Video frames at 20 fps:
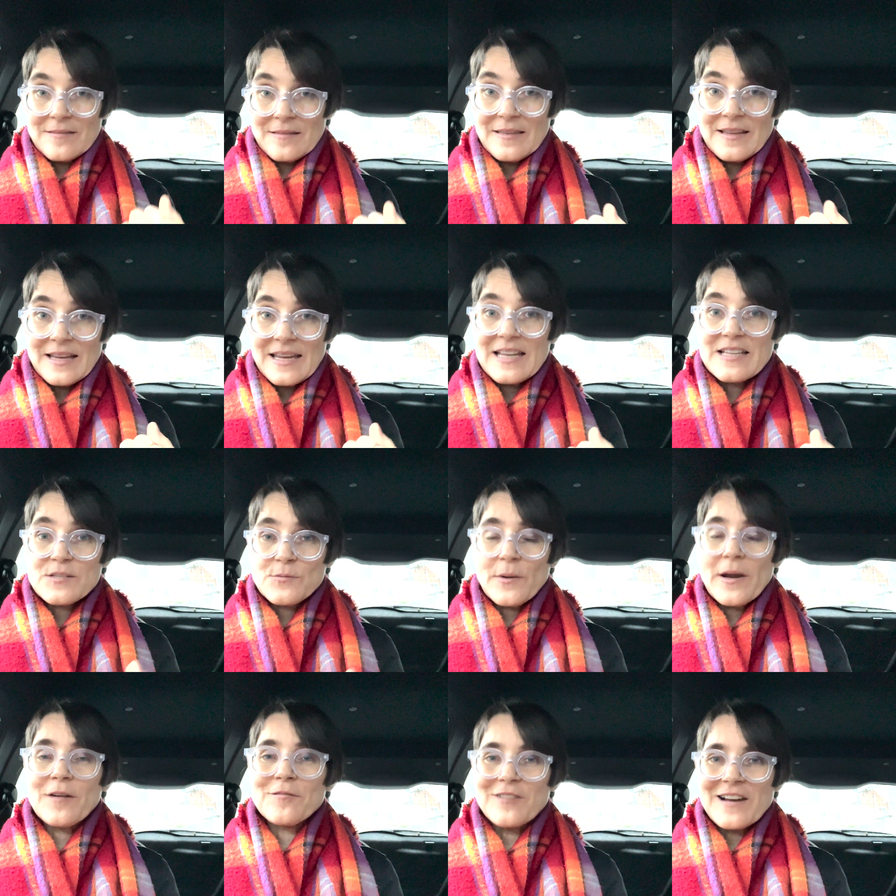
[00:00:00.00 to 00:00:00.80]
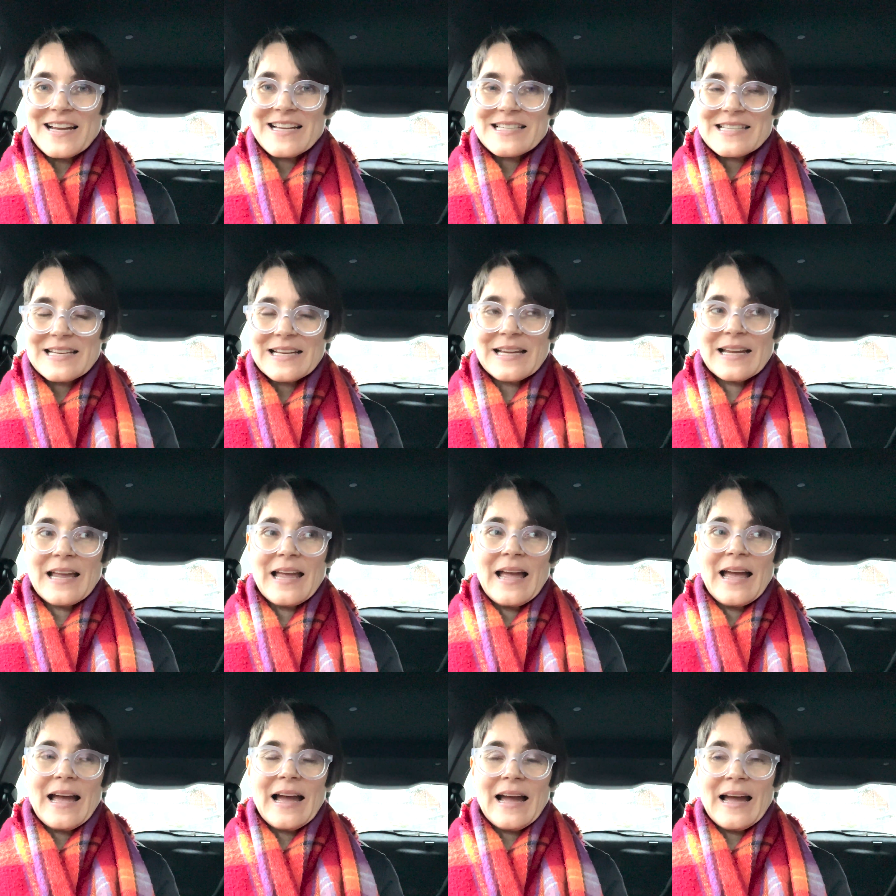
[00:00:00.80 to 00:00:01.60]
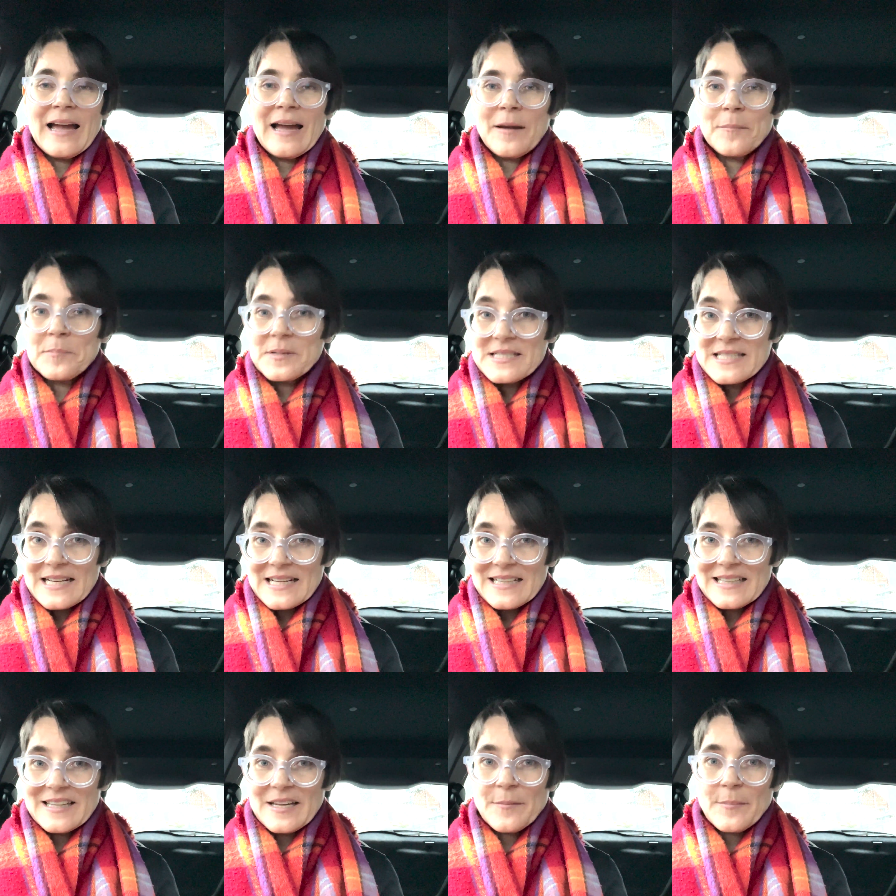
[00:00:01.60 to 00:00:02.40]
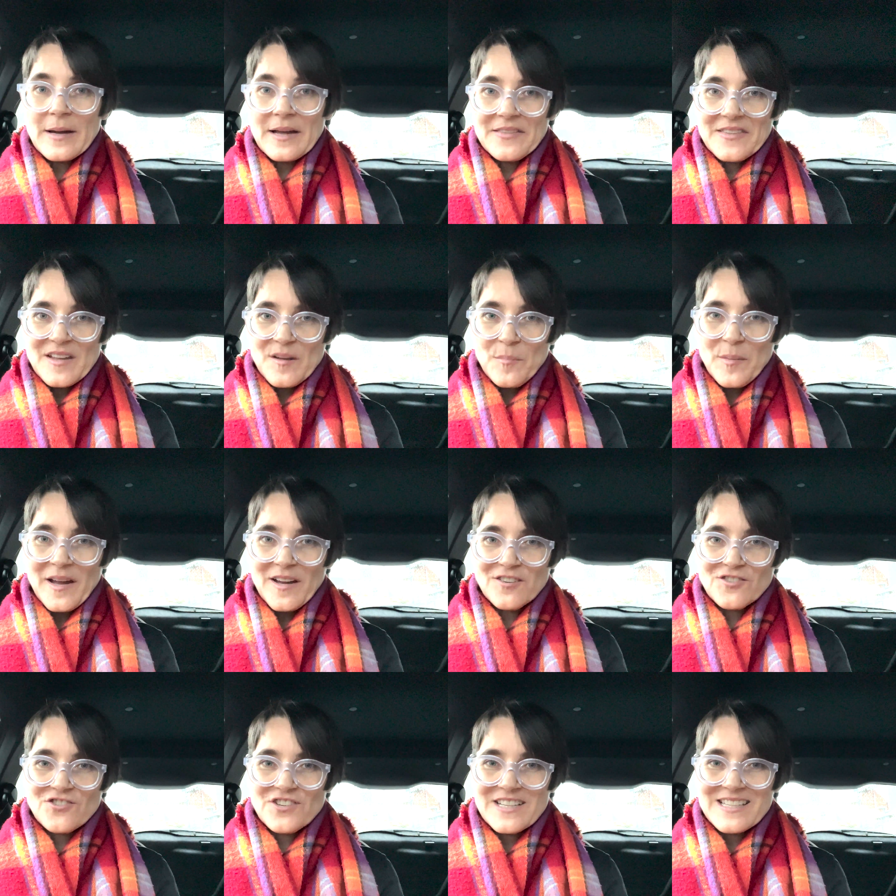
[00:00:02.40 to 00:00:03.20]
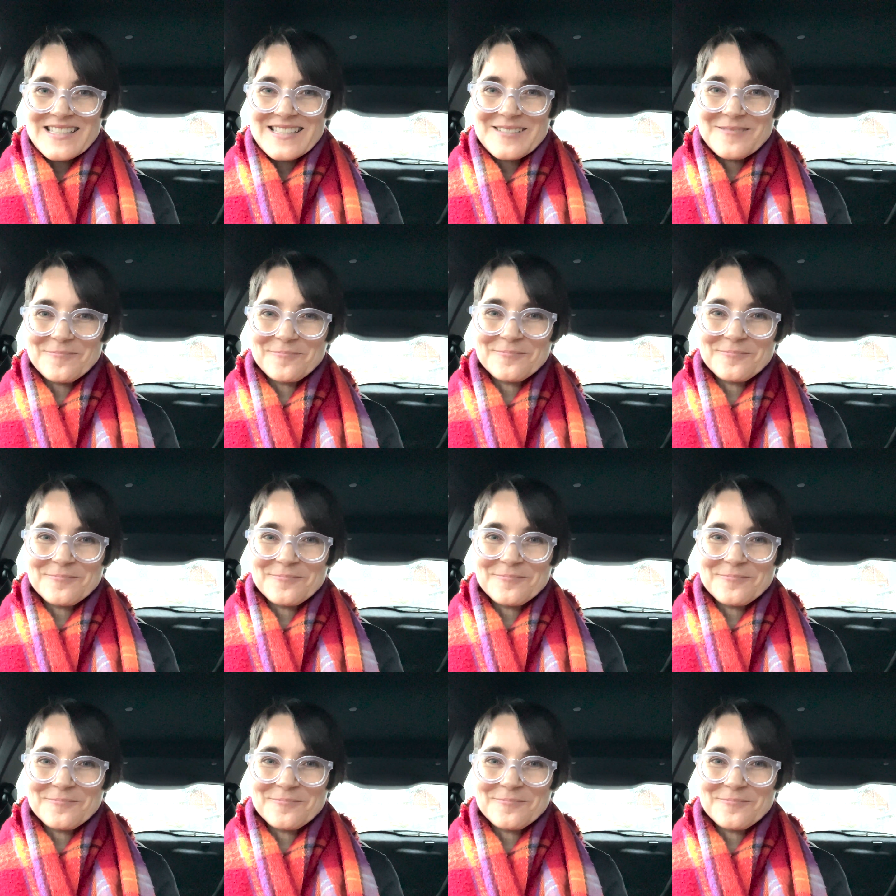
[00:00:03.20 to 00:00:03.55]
the kids we're raising, particularly about their boundaries.